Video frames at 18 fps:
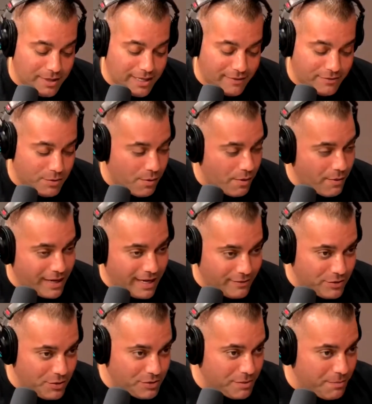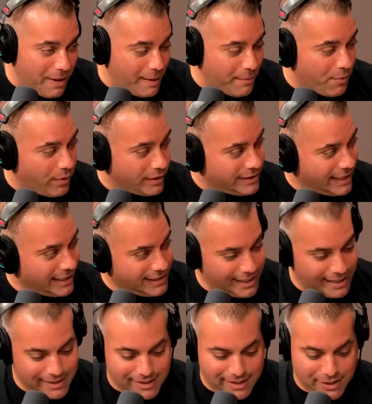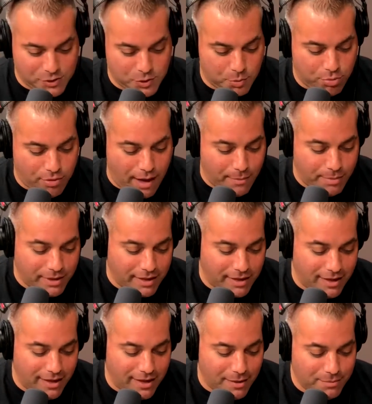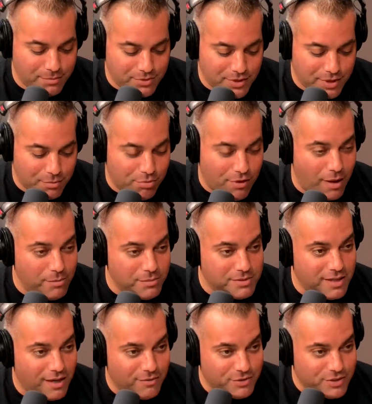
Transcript: have to do some paperwork to get the intellectual property to the problem solver,